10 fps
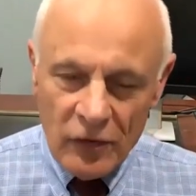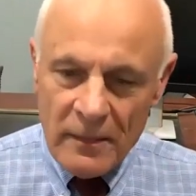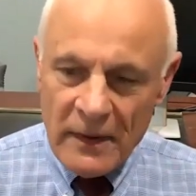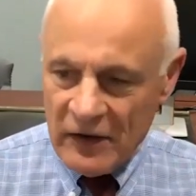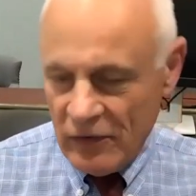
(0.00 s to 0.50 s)
a
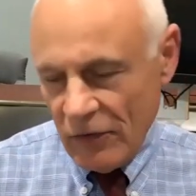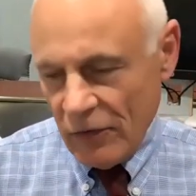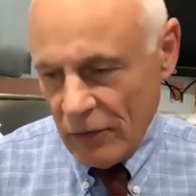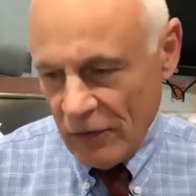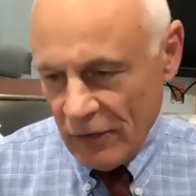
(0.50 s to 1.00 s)
major
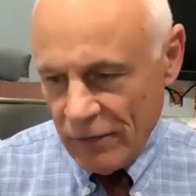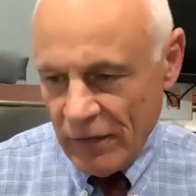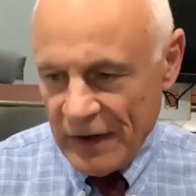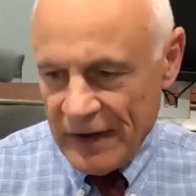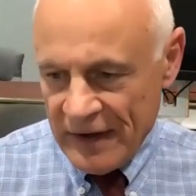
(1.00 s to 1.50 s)
source of
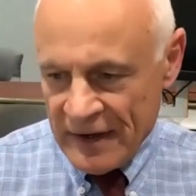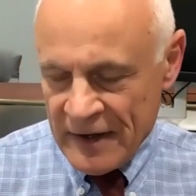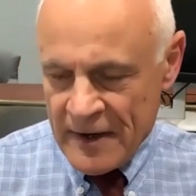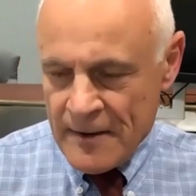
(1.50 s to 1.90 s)
funding.